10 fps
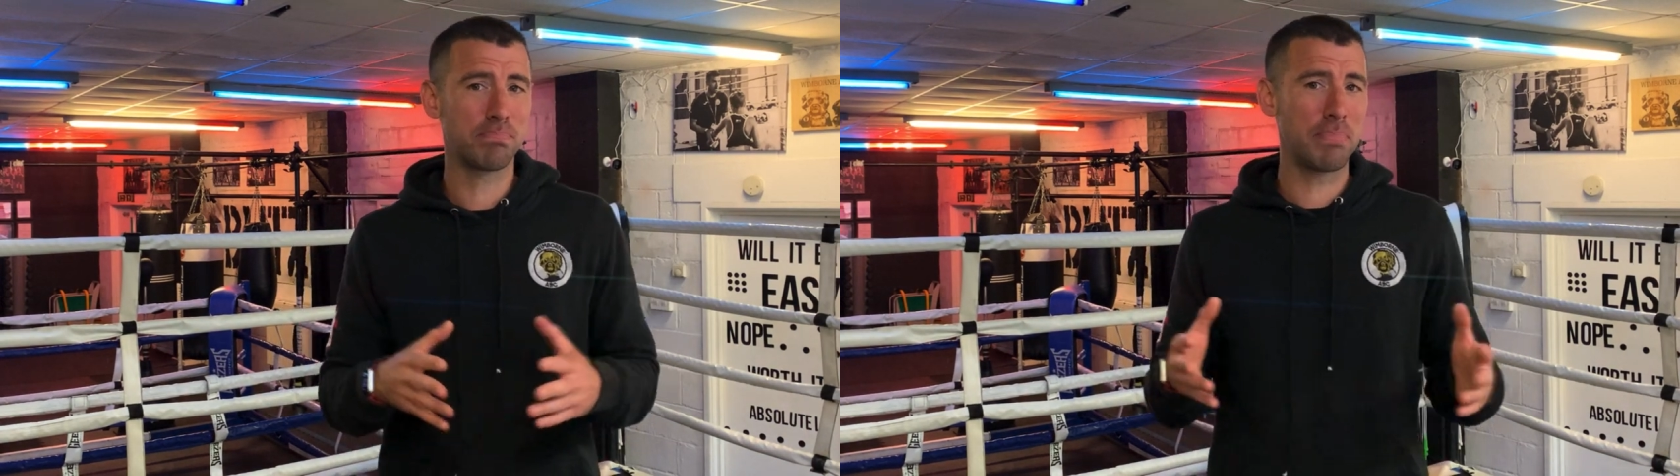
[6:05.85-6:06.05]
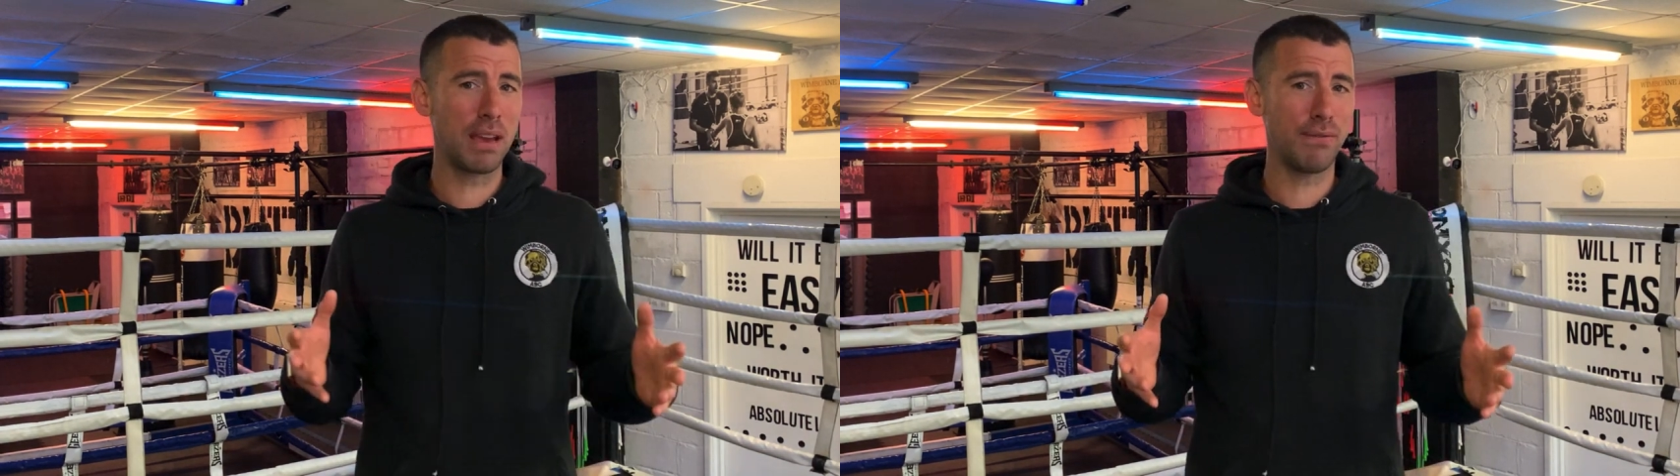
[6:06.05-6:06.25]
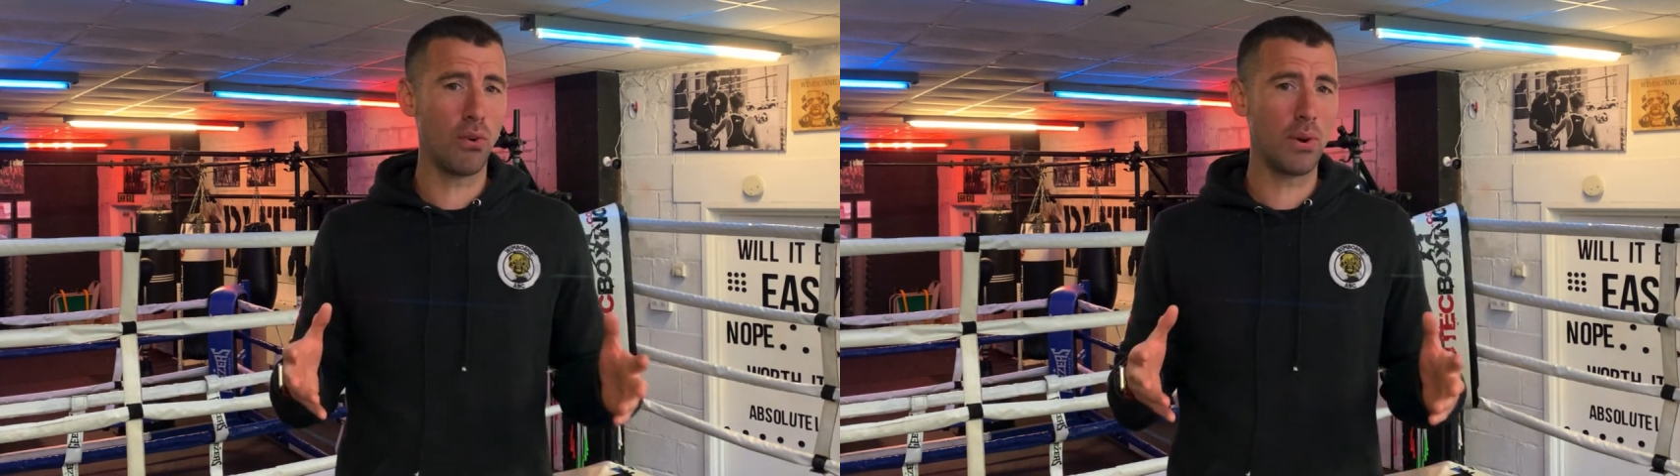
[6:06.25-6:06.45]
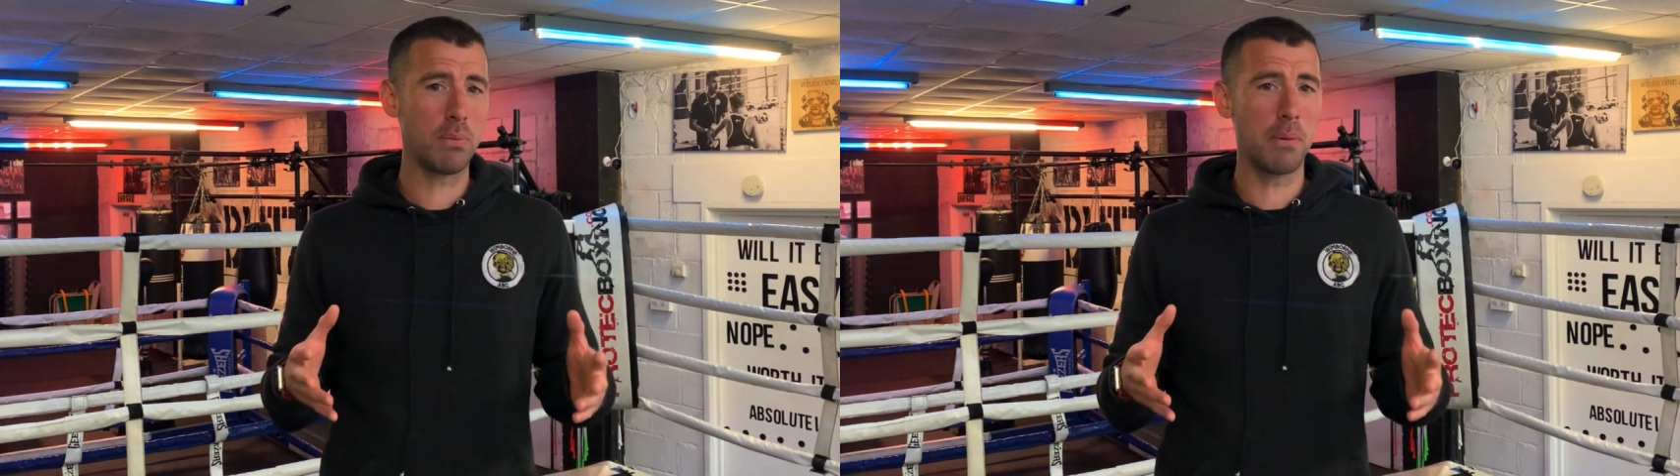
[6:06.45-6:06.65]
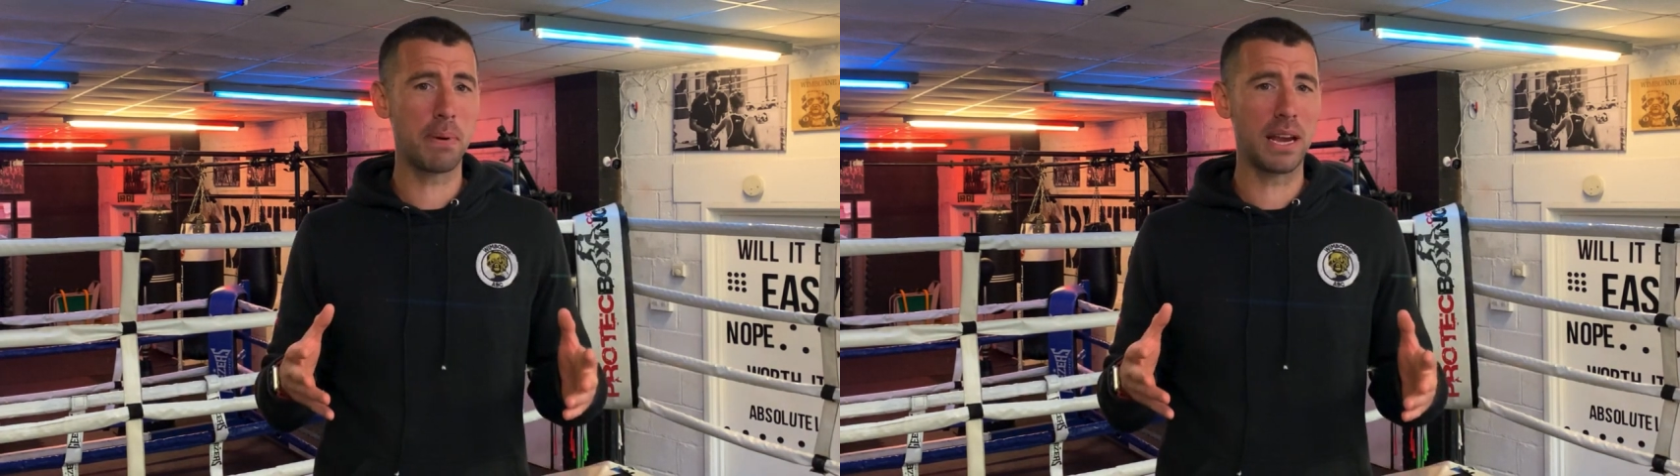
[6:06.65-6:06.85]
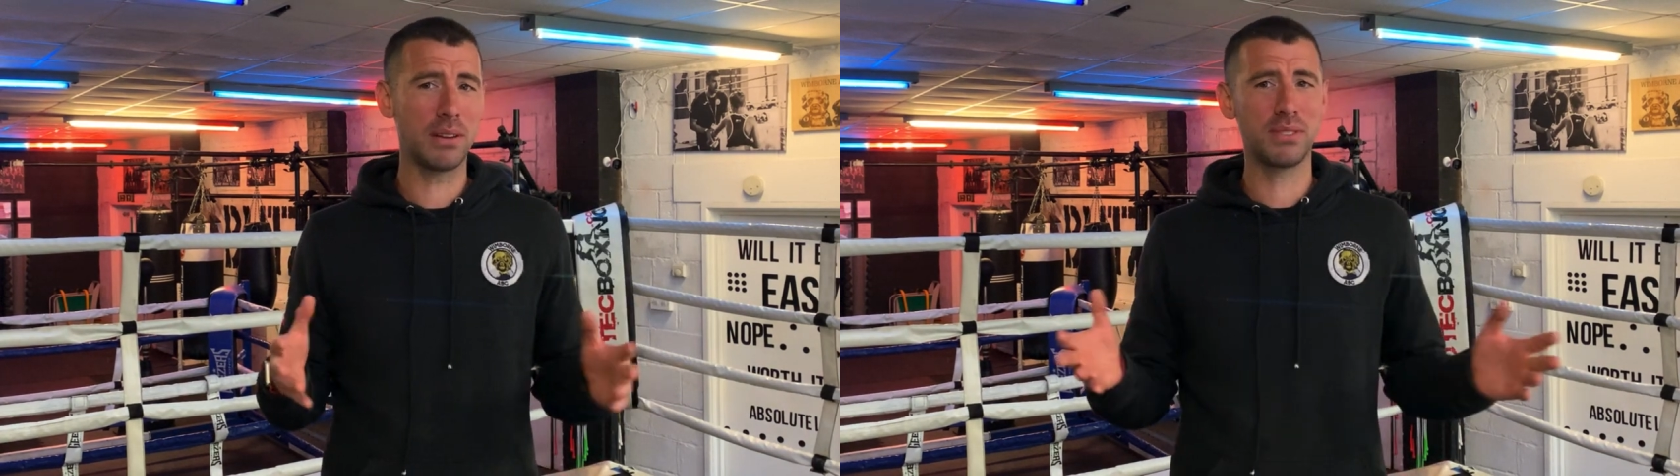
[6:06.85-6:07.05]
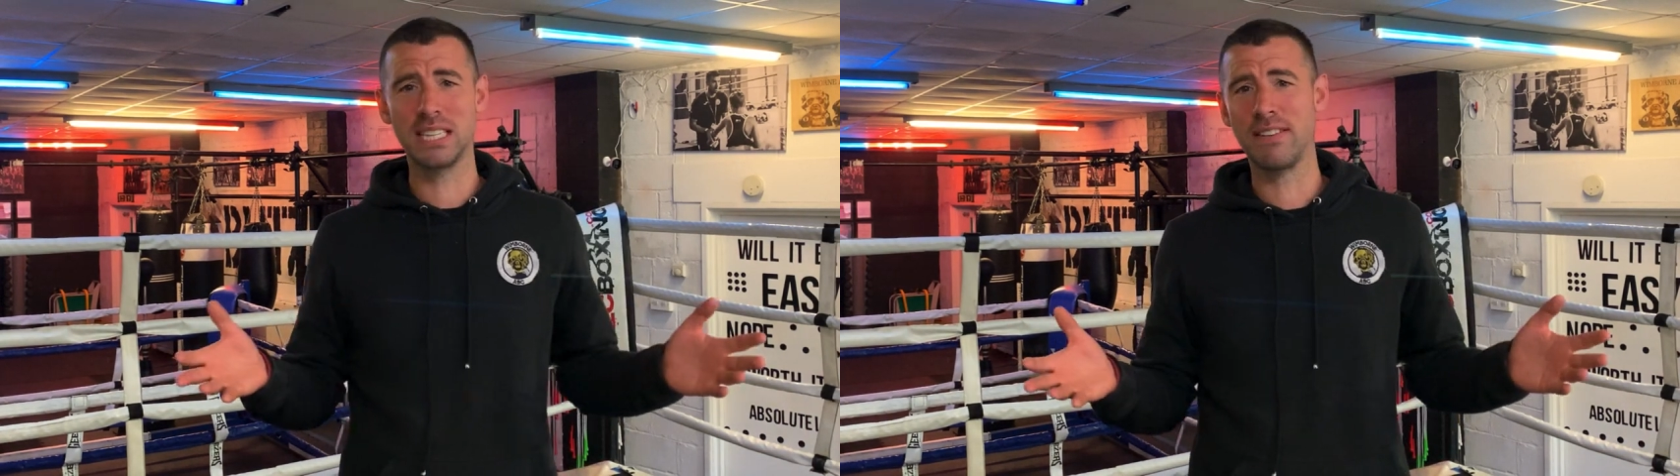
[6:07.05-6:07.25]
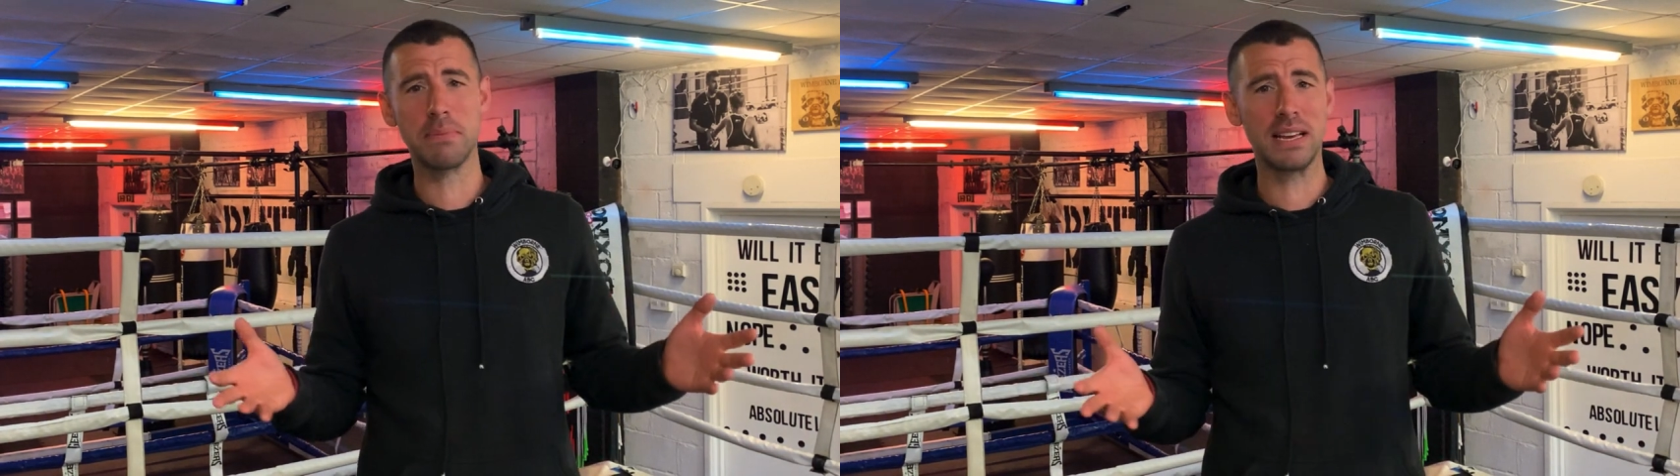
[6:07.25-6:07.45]
Paid 41 pounds,
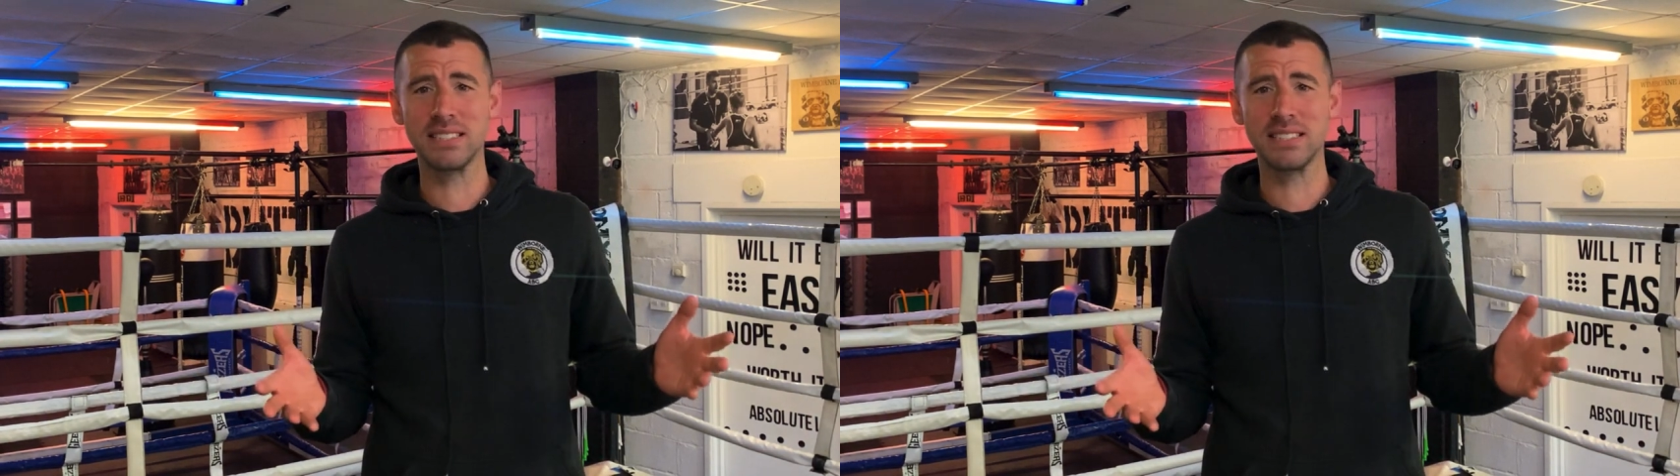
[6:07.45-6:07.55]
saved about